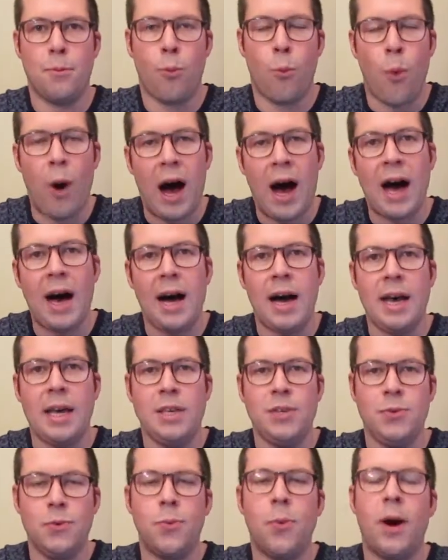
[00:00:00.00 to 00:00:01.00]

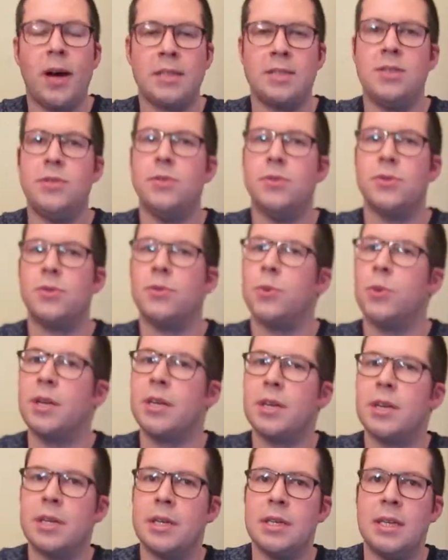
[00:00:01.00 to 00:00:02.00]
Why you want to use
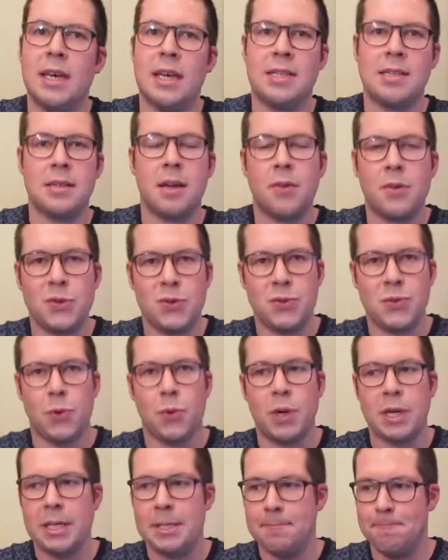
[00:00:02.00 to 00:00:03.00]
Twitter is another
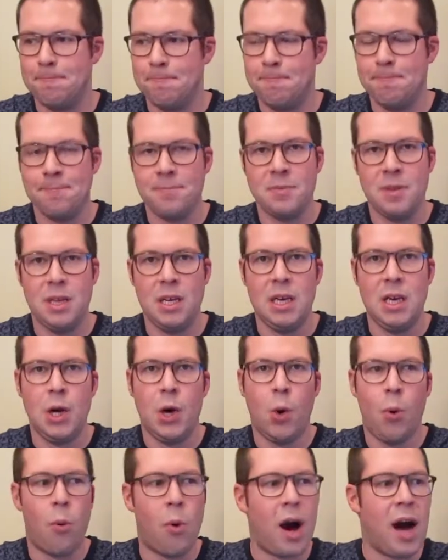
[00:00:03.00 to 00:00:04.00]
story.
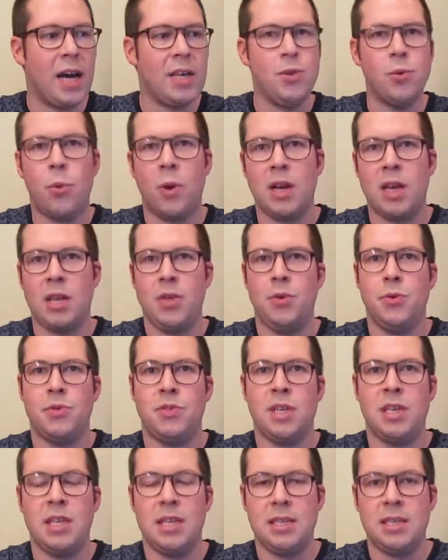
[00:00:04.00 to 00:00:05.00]
Why you want to
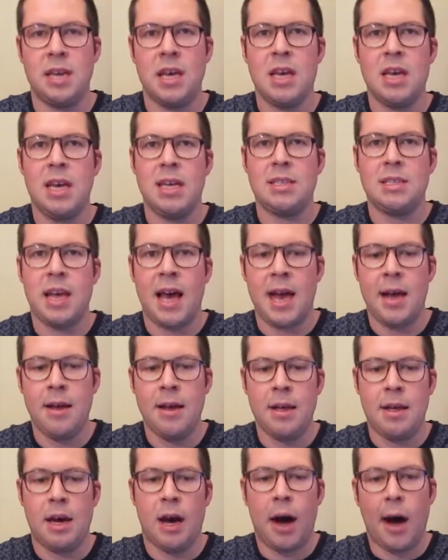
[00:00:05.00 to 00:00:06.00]
use it is is that
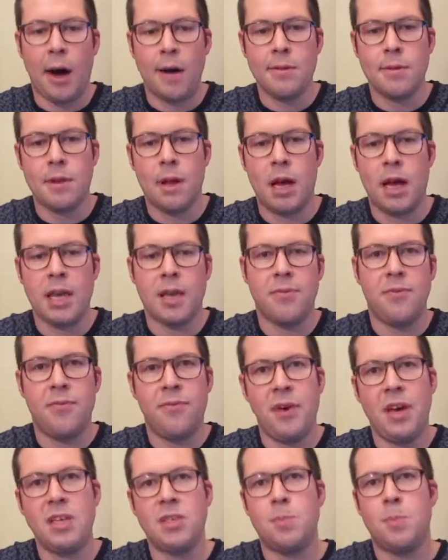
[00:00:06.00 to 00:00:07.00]
unlike
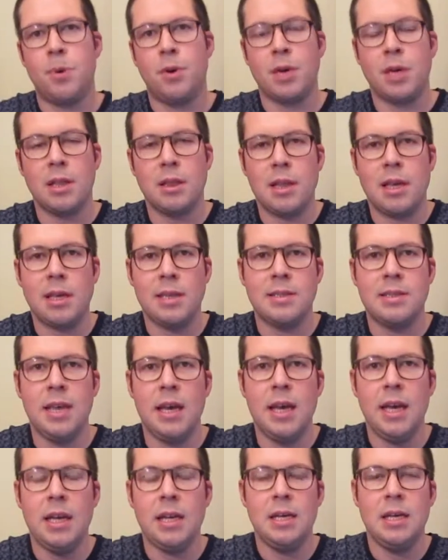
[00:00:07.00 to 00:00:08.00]
Facebook and
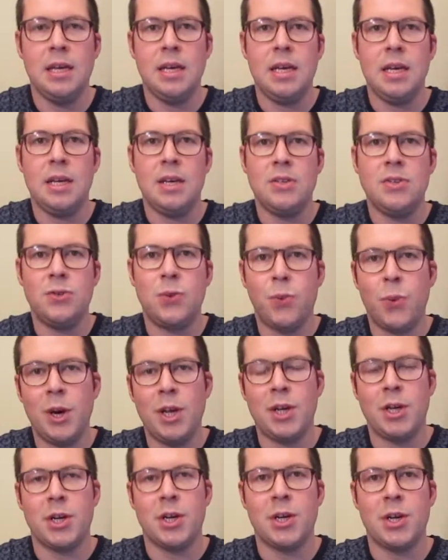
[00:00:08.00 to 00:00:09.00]
LinkedIn,
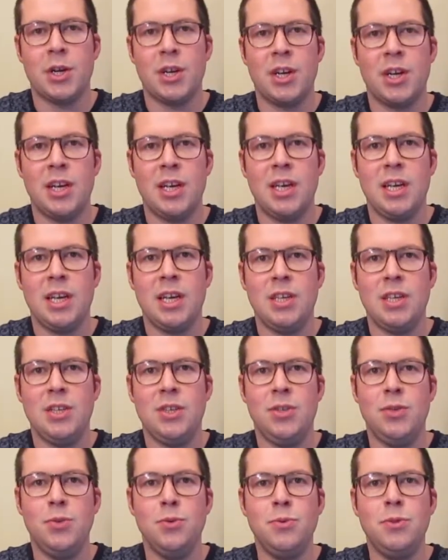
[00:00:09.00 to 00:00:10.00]
Twitter
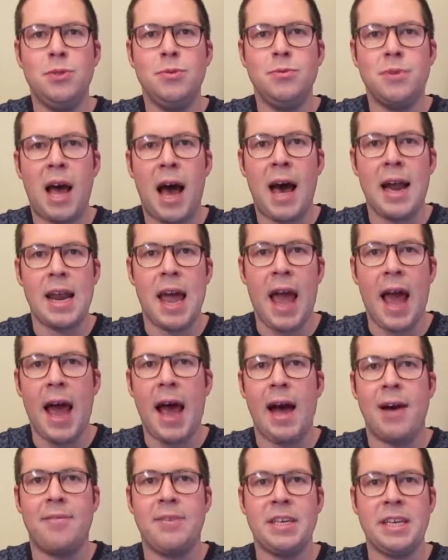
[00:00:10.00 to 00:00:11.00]
you do not
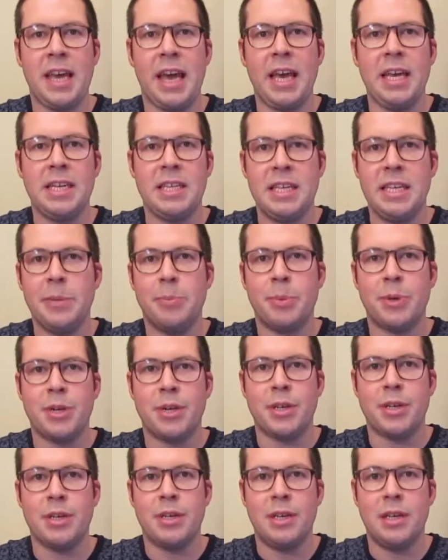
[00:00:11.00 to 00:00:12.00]
have a
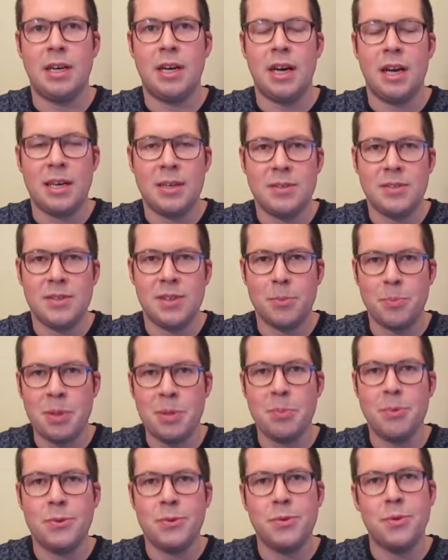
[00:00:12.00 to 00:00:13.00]
gatekeeper. Uh, some
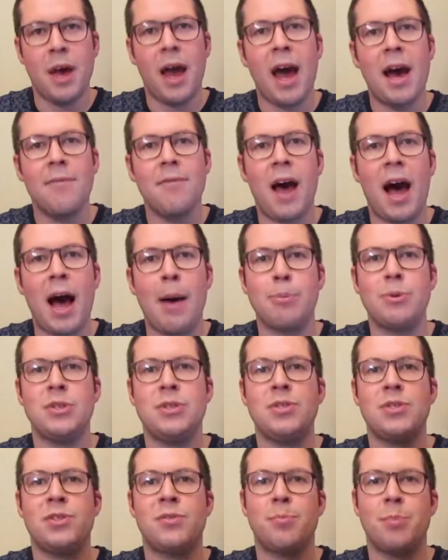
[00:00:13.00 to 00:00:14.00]
people do have the
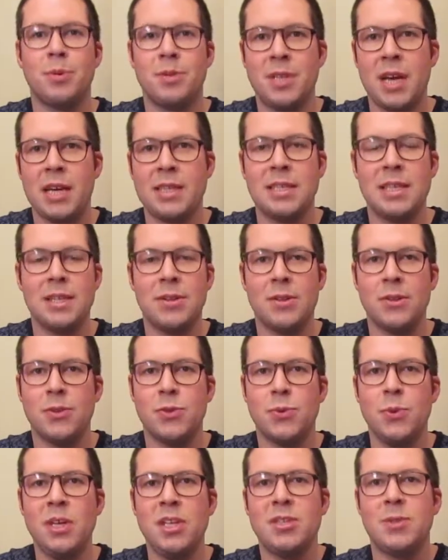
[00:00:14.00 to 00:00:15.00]
options of protecting their
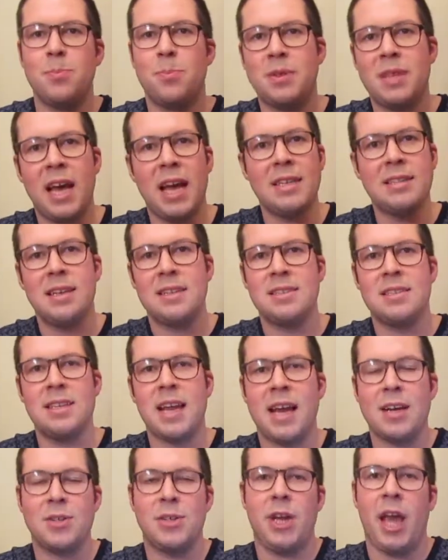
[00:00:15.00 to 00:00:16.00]
tweets, but that doesn't
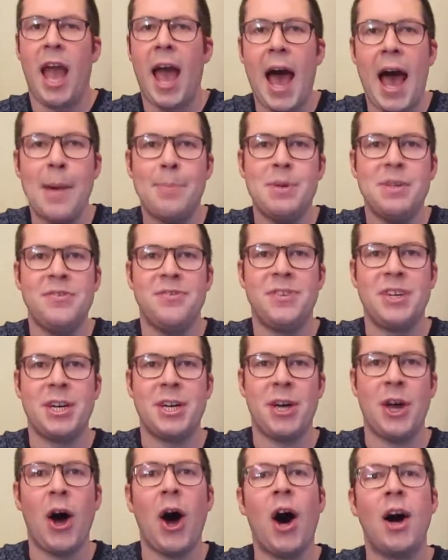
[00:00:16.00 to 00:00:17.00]
actually happen
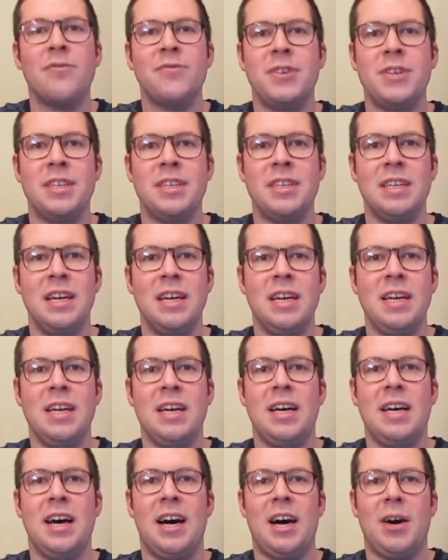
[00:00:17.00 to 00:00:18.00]
very often.
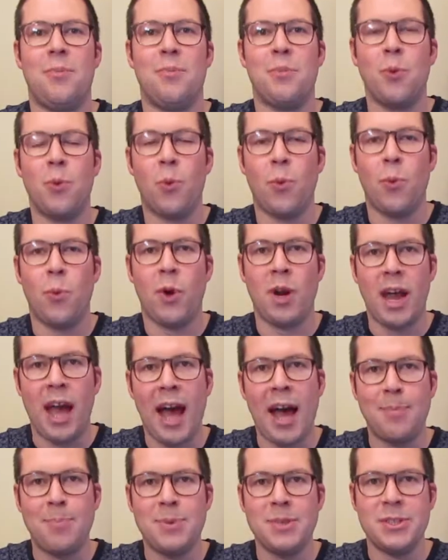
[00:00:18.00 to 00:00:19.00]
Um, what
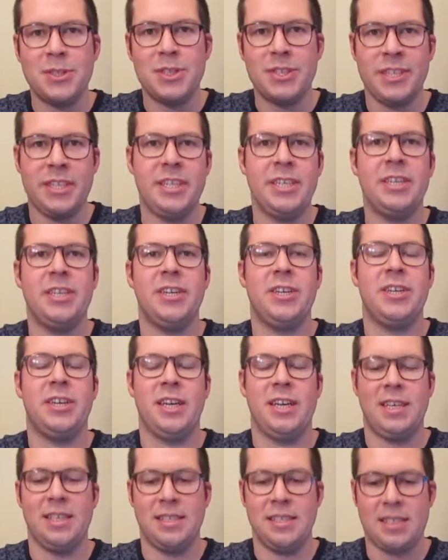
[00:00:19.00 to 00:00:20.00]
happens here
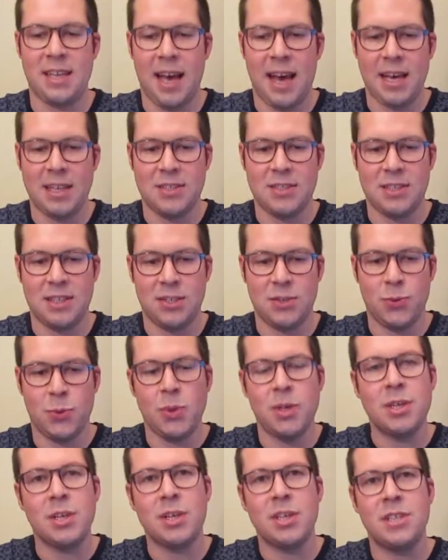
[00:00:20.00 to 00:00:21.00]
is that uh,
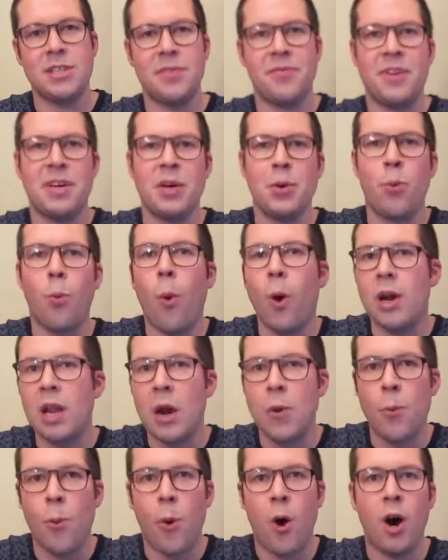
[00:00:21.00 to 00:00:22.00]
Twitter is a very one
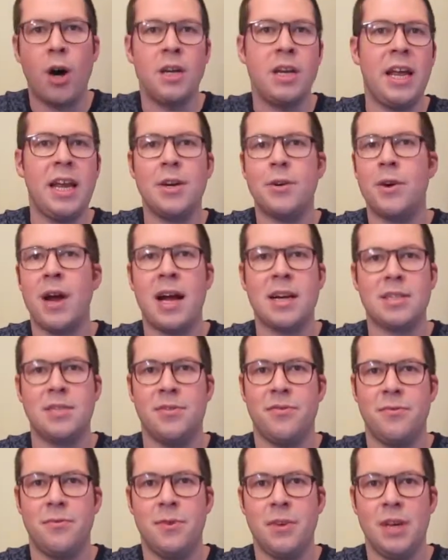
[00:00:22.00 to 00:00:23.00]
on one
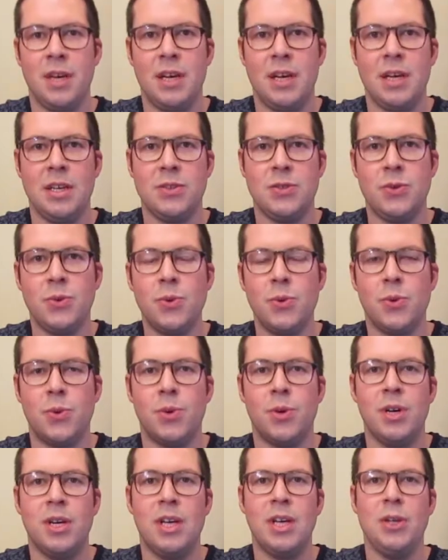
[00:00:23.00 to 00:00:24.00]
interactive
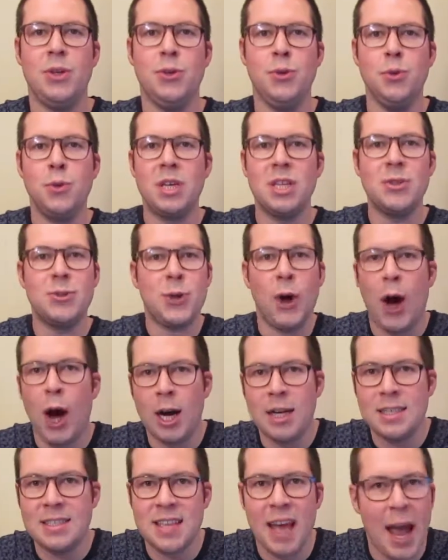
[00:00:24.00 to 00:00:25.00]
tool. You can
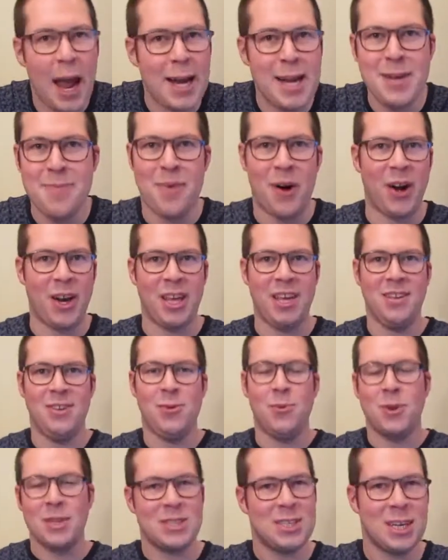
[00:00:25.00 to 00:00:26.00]
talk to anybody.
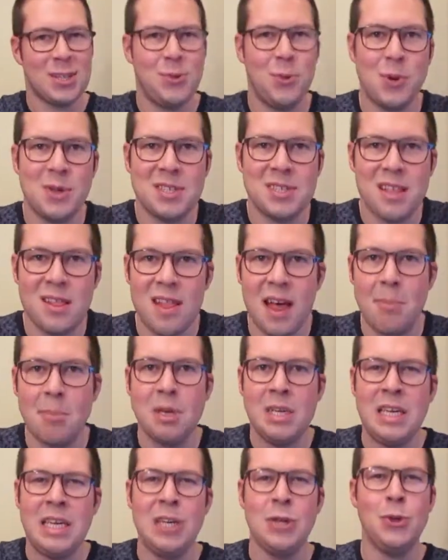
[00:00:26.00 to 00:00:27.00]
You want to talk to a
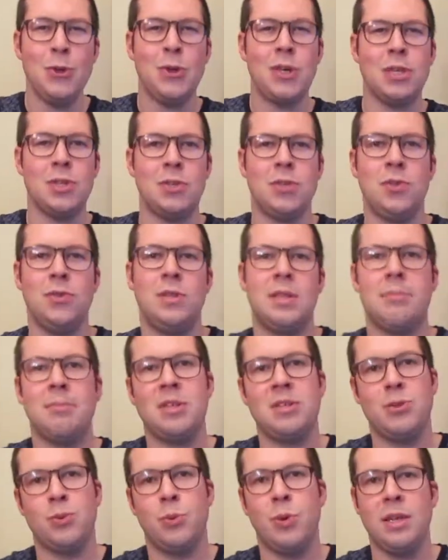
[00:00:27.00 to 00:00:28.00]
celebrity, you can shoot them
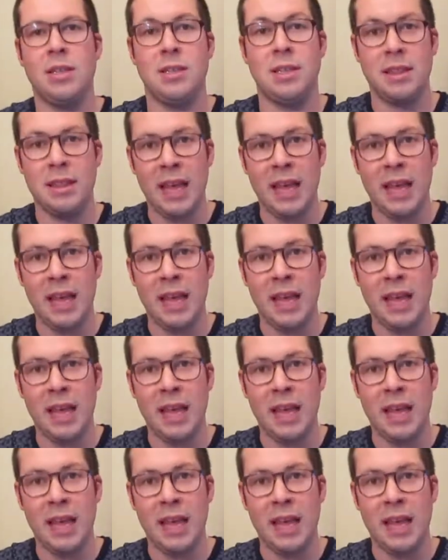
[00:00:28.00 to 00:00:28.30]
a tweet.